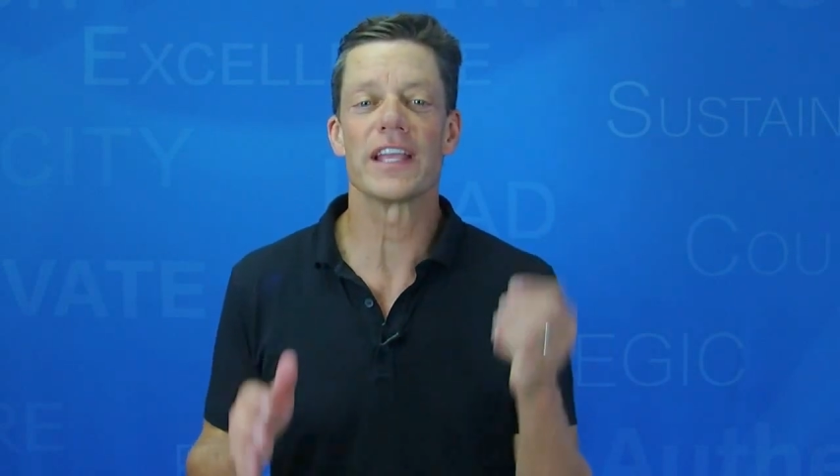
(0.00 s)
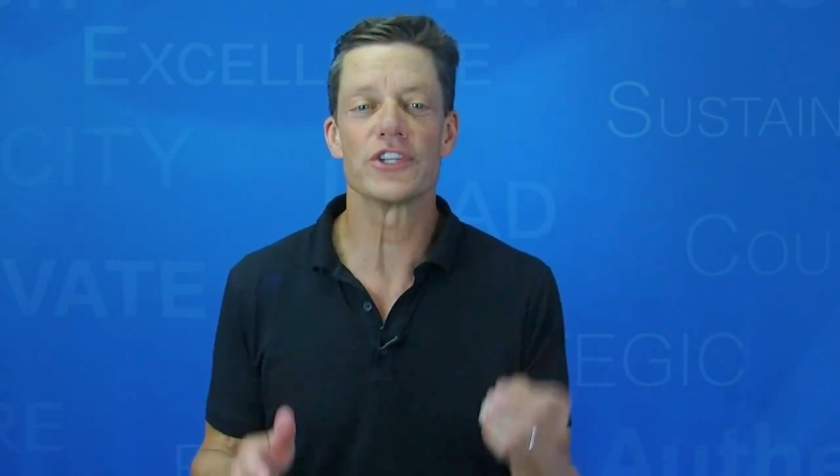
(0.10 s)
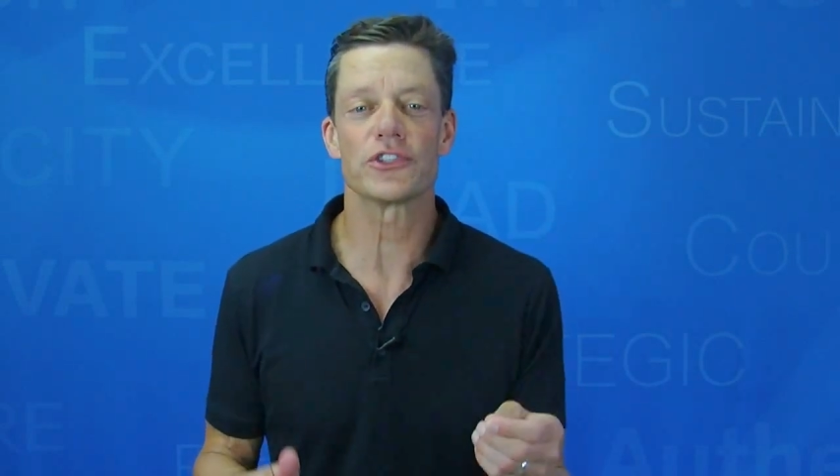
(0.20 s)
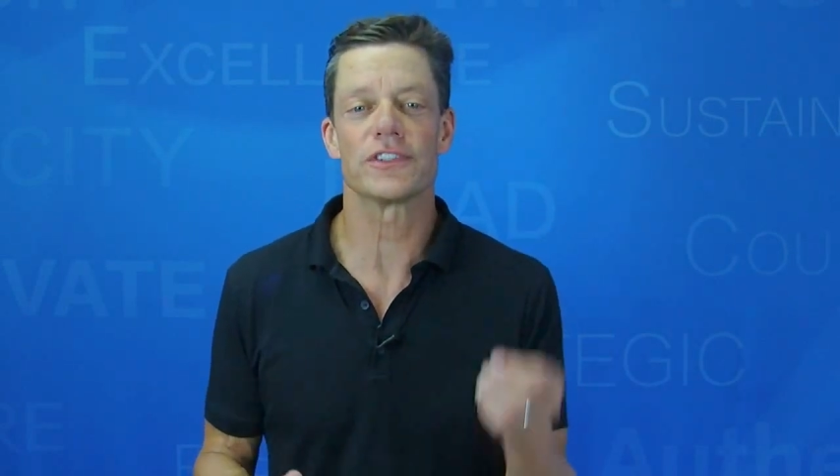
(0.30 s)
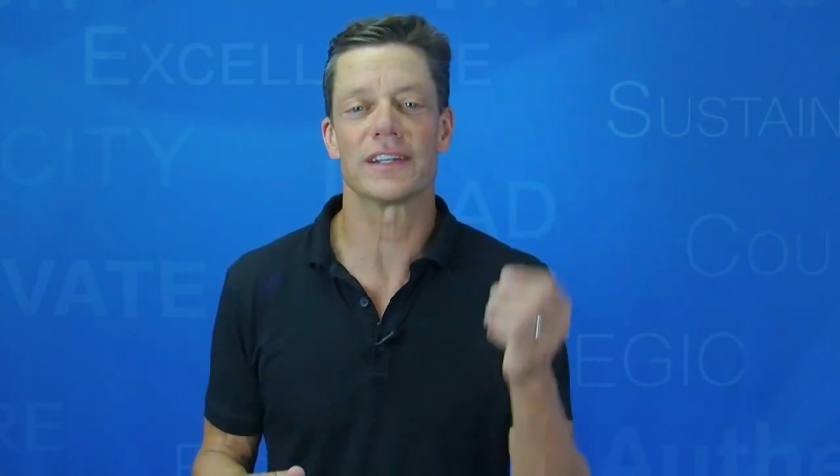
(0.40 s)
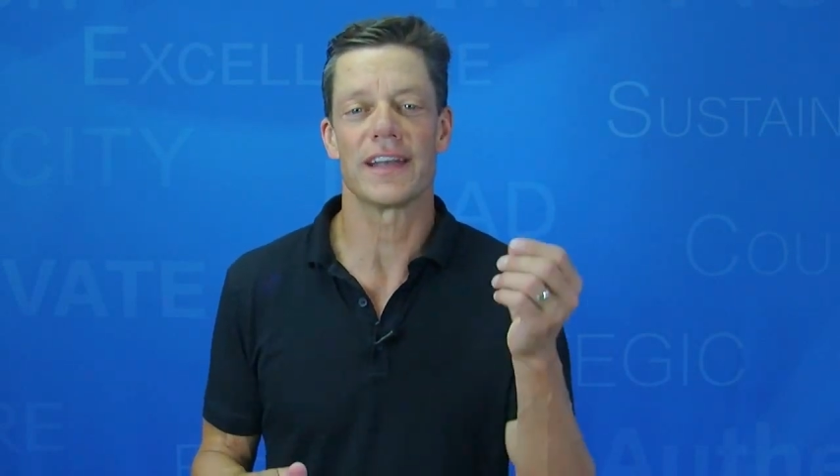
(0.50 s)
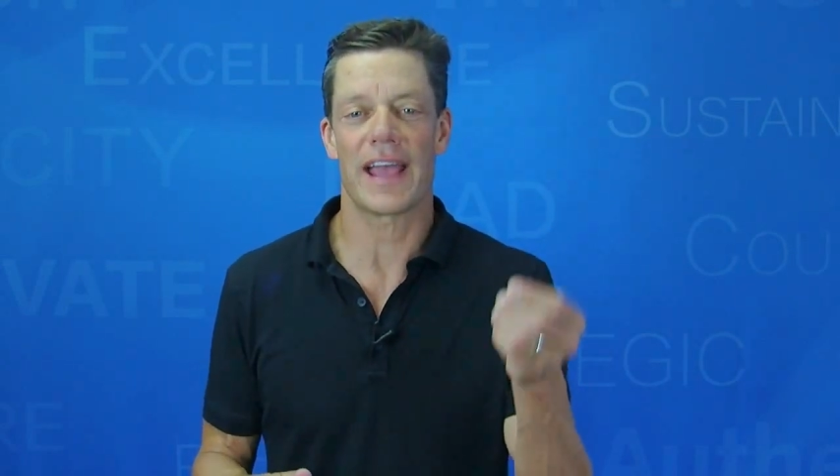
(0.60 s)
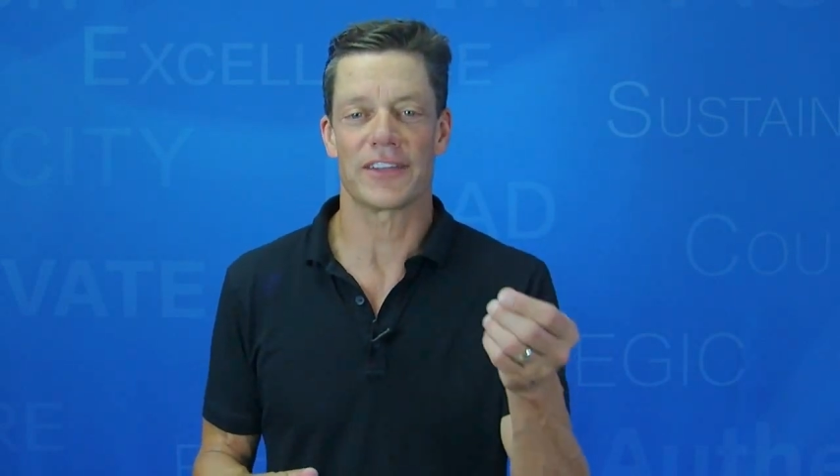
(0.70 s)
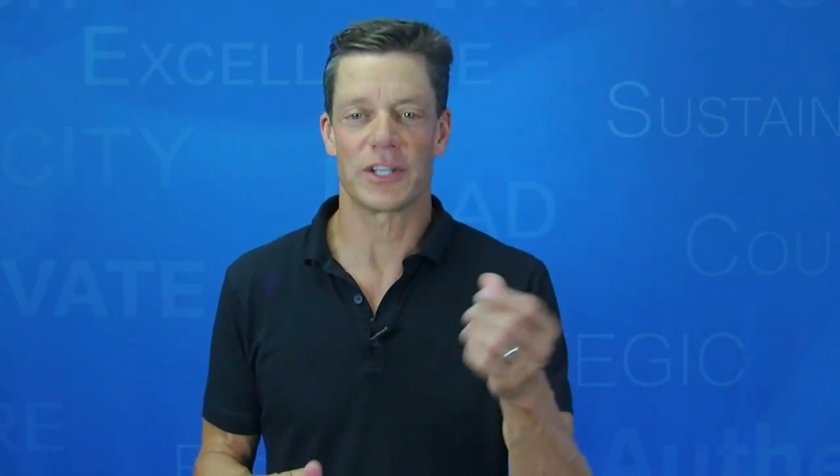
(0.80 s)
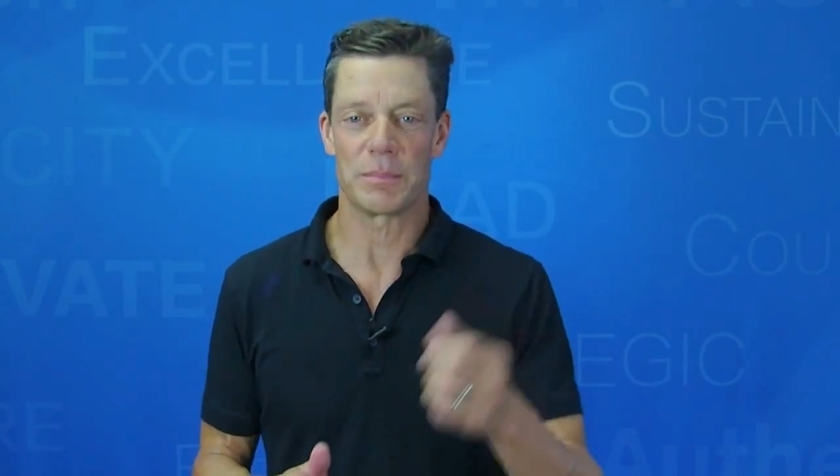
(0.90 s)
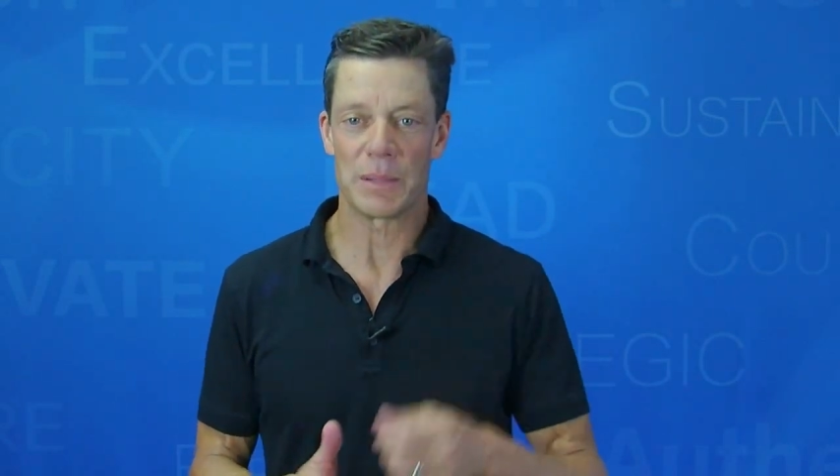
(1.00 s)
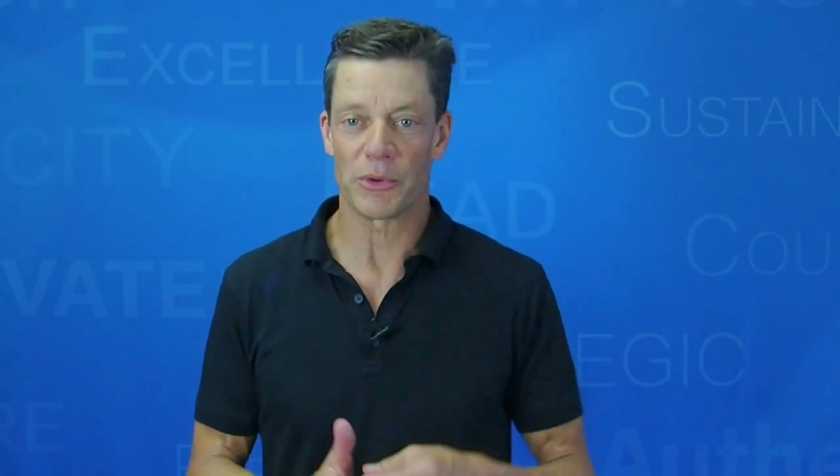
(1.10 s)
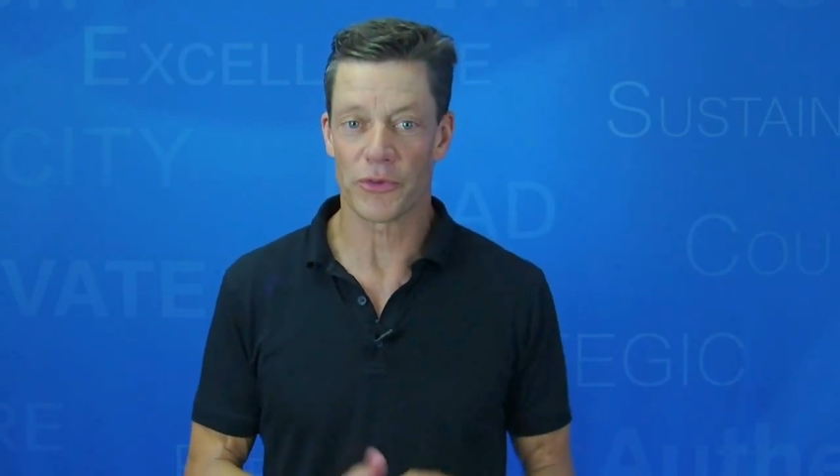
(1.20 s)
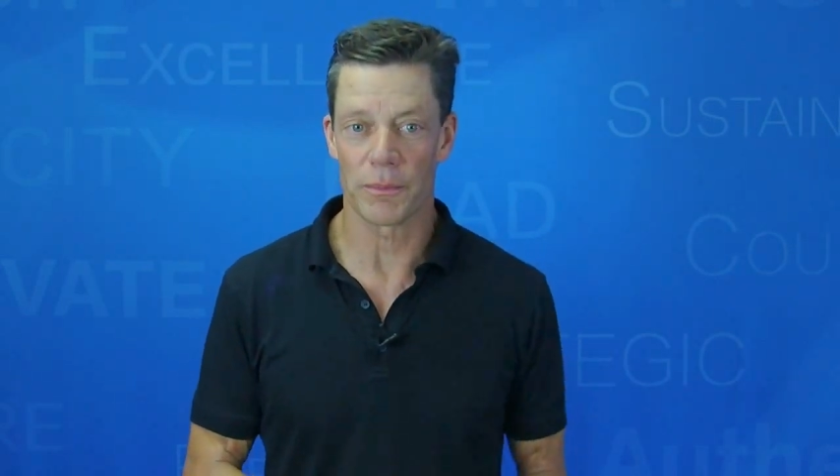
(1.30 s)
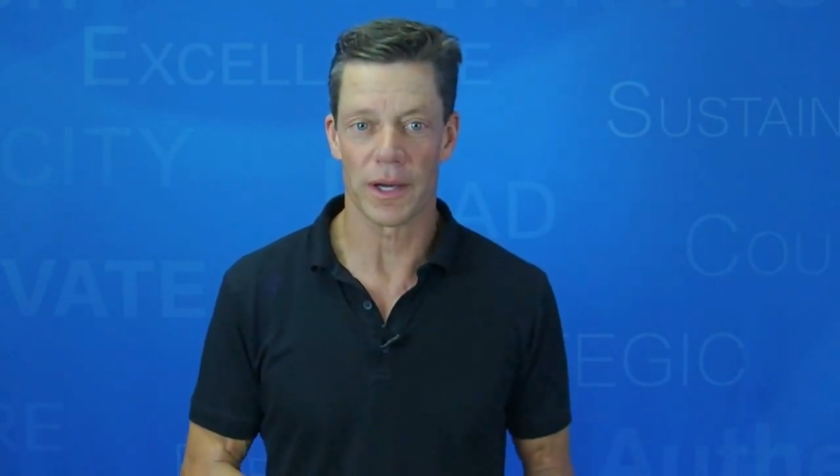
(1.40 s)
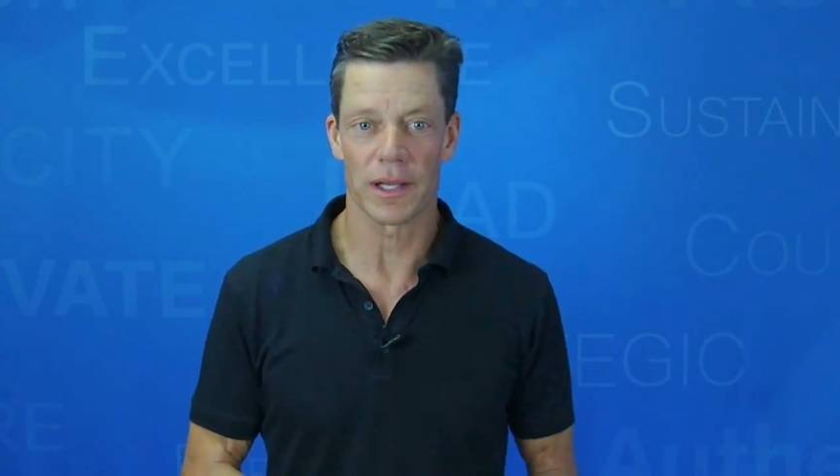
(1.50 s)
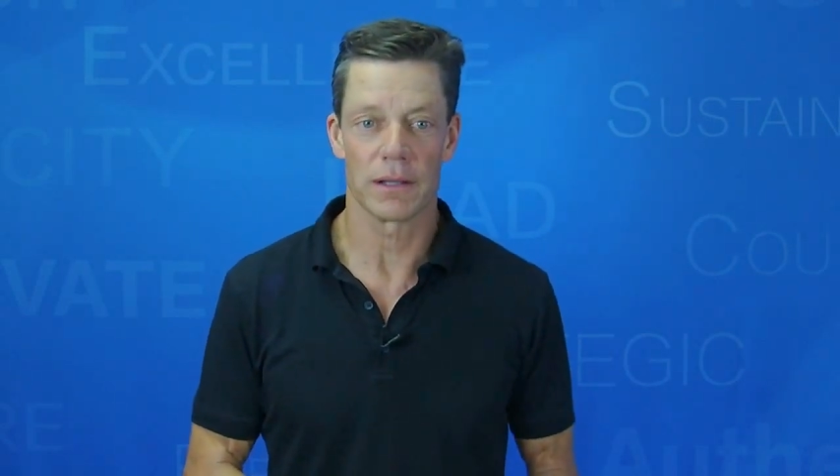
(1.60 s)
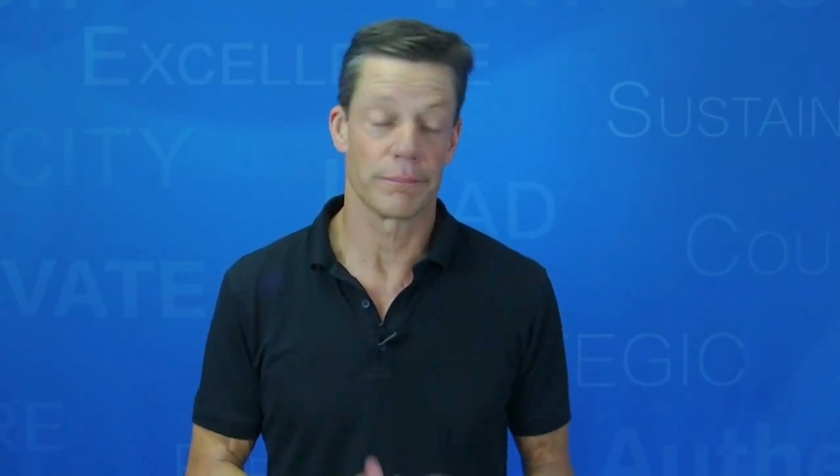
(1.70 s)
interested in asking people for money,